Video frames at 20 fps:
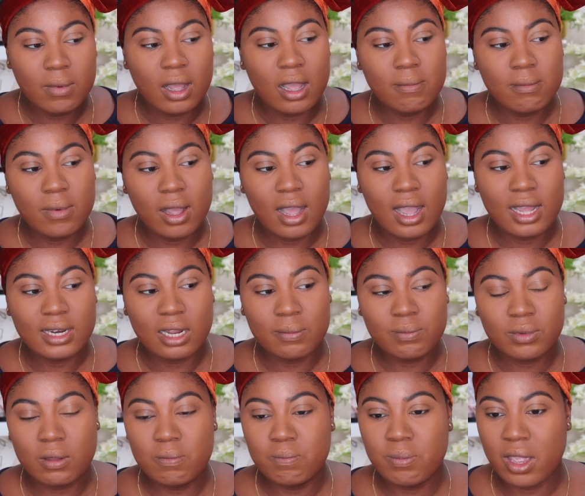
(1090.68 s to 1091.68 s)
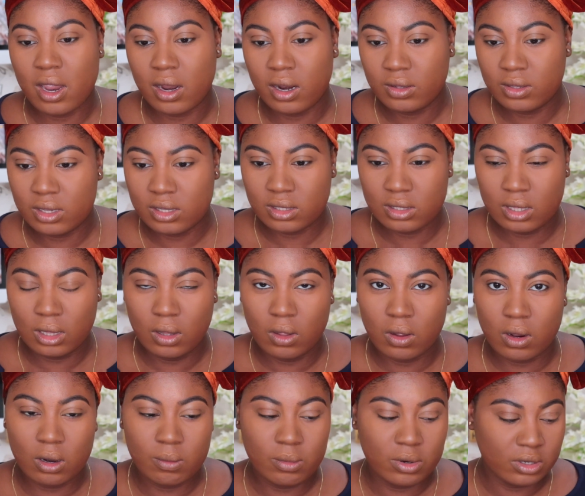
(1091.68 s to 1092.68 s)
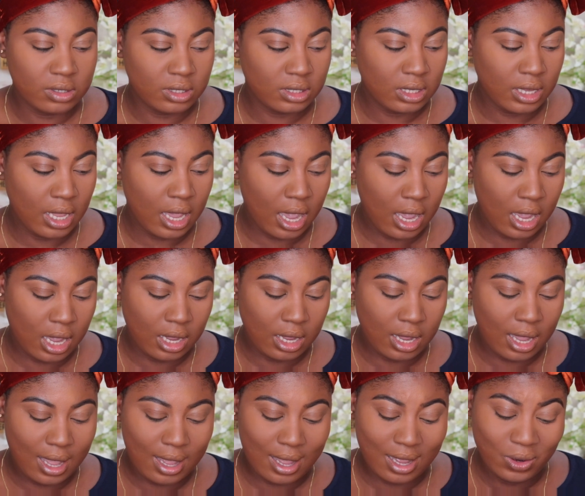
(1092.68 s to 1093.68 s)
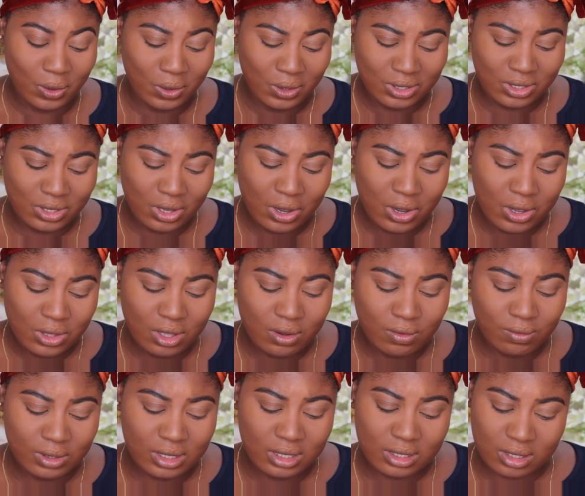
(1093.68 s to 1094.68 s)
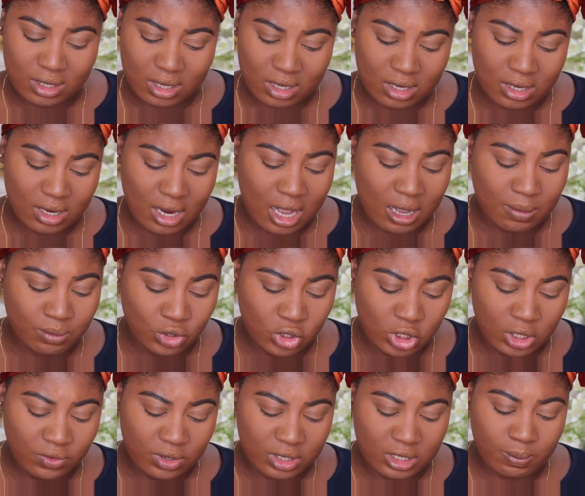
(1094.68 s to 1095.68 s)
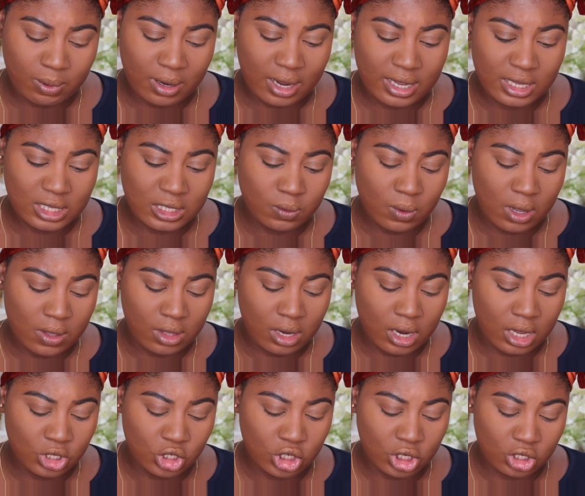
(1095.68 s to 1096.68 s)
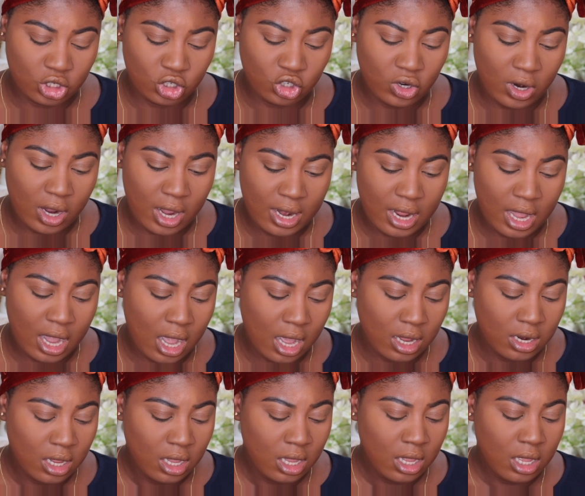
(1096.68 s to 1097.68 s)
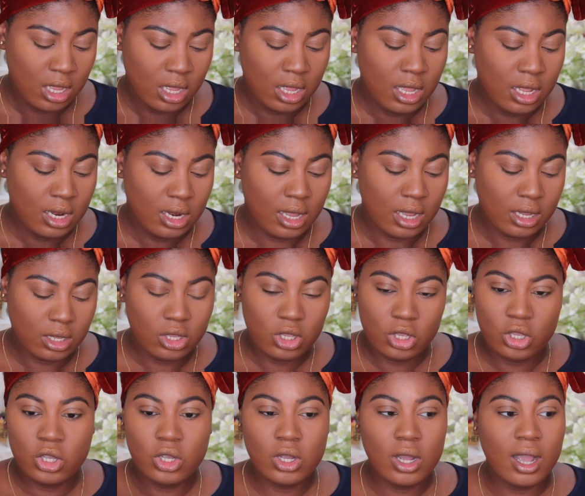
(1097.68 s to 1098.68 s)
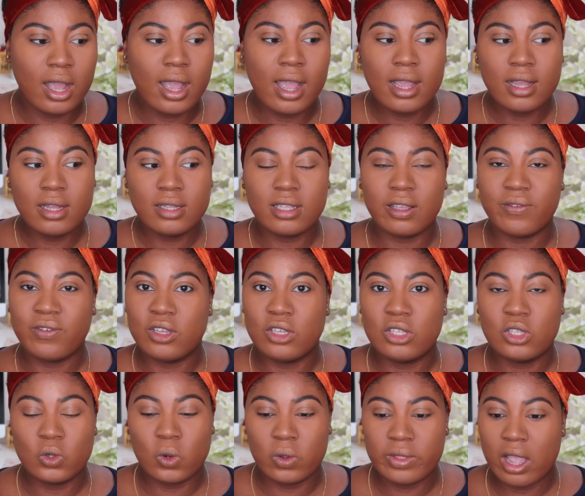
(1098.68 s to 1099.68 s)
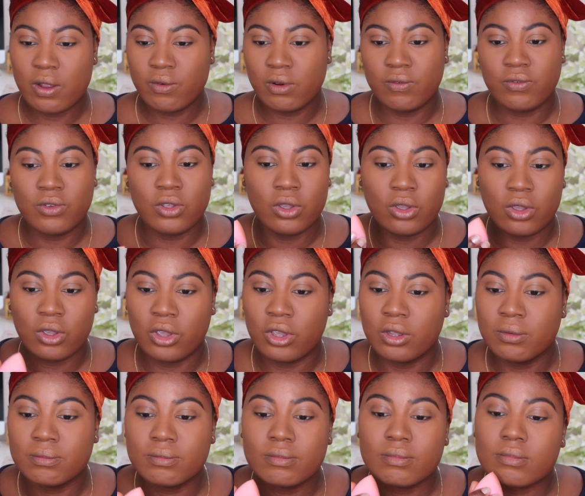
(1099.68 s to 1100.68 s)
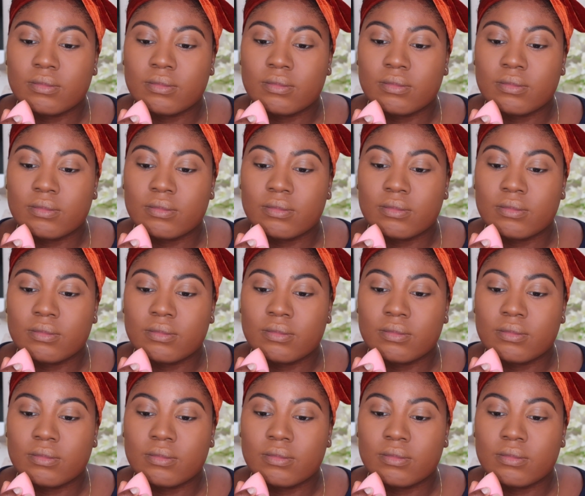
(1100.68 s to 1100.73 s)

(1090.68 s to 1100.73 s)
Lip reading: my mind, I'm comparing this to Laura Mercier and also the recent Dubious Place one that I just tried out. Like, you guys, if you saw that review,